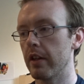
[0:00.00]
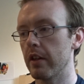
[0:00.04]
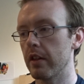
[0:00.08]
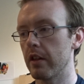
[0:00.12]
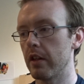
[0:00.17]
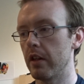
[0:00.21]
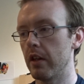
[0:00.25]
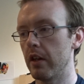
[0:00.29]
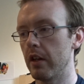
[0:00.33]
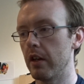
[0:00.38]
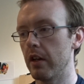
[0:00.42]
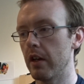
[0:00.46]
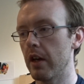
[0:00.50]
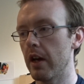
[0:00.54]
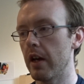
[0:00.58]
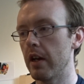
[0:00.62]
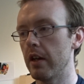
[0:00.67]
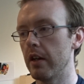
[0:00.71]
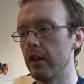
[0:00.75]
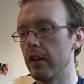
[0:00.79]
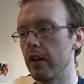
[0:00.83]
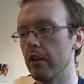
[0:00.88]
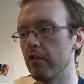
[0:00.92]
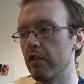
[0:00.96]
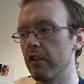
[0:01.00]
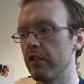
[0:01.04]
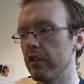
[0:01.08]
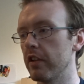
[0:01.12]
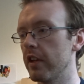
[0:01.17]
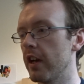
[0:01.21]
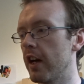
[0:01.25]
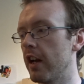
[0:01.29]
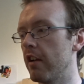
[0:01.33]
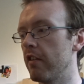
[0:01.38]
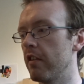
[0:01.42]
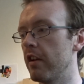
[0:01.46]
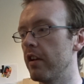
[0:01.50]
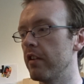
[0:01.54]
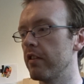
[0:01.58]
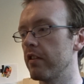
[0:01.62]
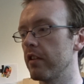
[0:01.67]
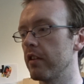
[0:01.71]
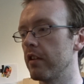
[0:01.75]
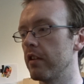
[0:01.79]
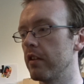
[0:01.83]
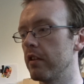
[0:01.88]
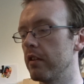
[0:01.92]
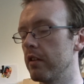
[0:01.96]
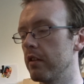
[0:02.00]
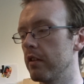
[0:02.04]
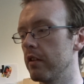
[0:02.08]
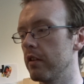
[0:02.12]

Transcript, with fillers: The increase in calories and,